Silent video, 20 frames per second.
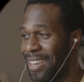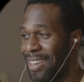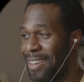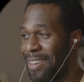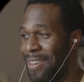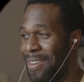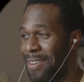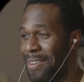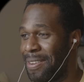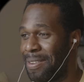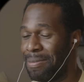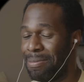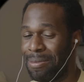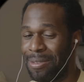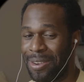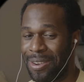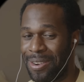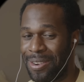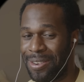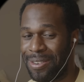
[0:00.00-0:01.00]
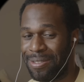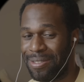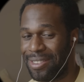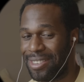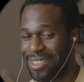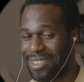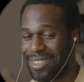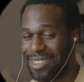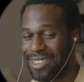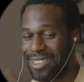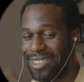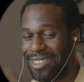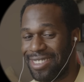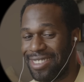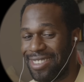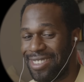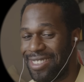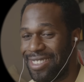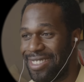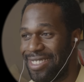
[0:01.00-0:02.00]
I'm
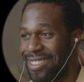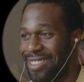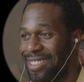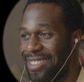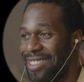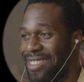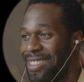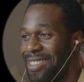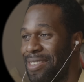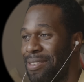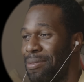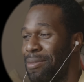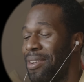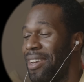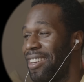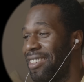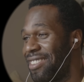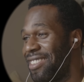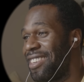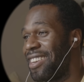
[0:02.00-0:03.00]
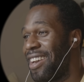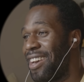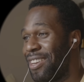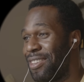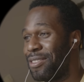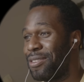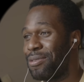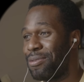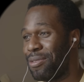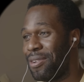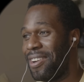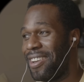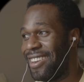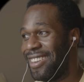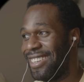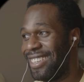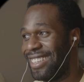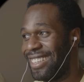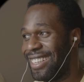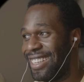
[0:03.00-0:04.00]
nervous. We actually got it to
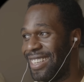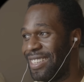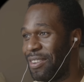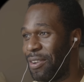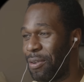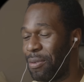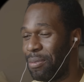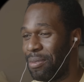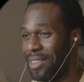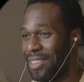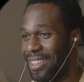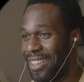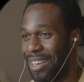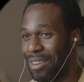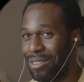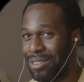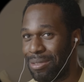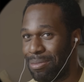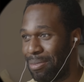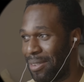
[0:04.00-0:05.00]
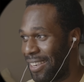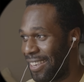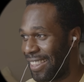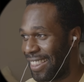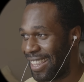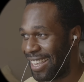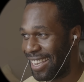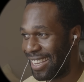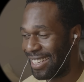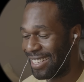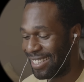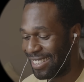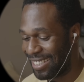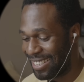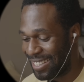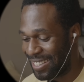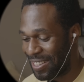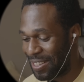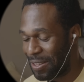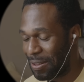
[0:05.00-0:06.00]
run and open. That was a big thing.
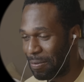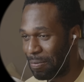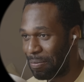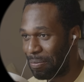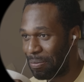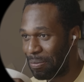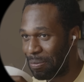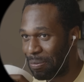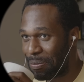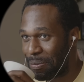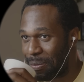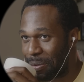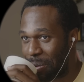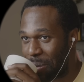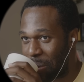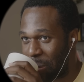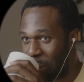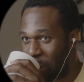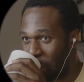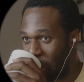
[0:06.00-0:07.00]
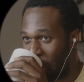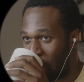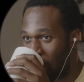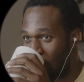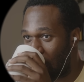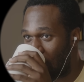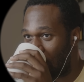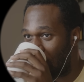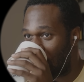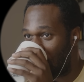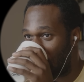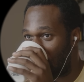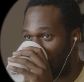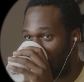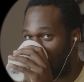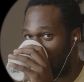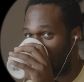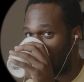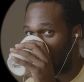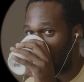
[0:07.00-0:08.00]
I sent up another prayer
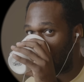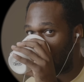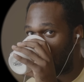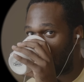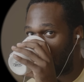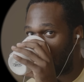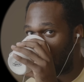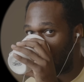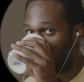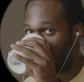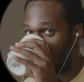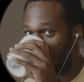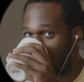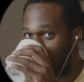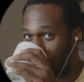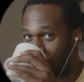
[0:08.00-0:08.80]
and entered Starfield.